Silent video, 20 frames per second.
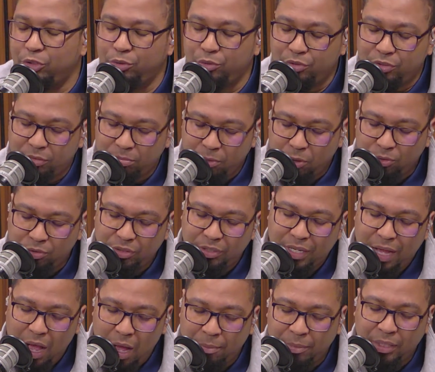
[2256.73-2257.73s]
used
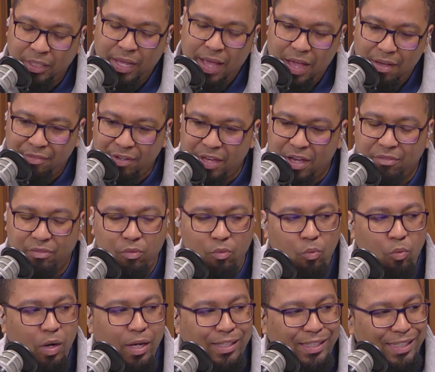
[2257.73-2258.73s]
most commonly,
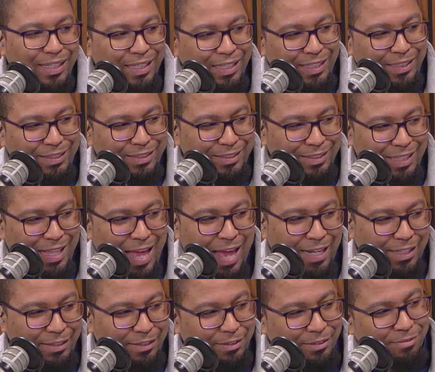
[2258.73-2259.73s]
IVF. What is
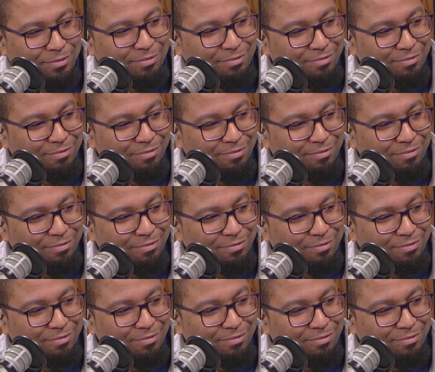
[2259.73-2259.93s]
that?